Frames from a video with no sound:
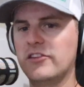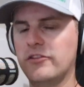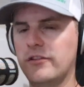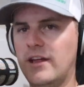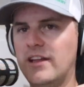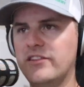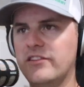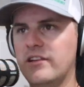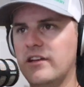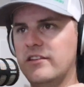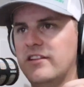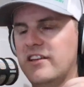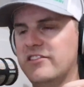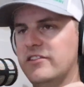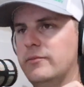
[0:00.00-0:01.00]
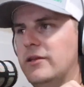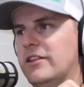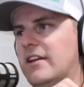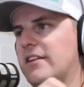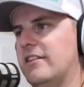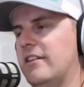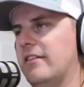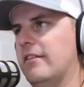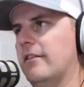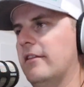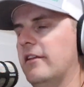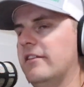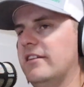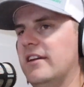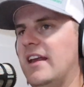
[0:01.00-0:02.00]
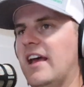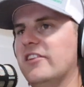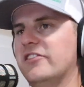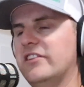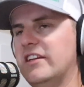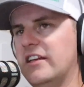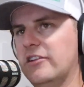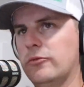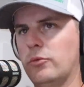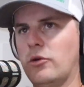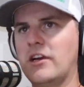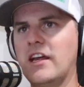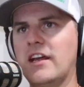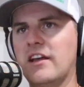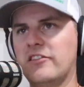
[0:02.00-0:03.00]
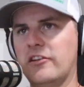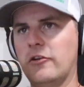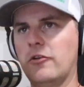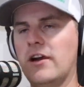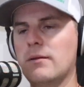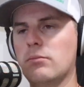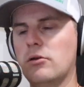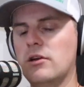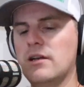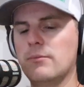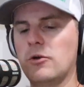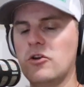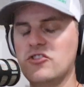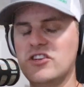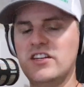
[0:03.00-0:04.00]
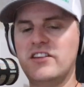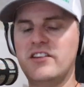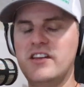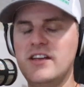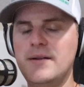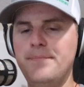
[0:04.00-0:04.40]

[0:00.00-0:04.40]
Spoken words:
So that's a testament that the tenacity is working as a great pre-emergent.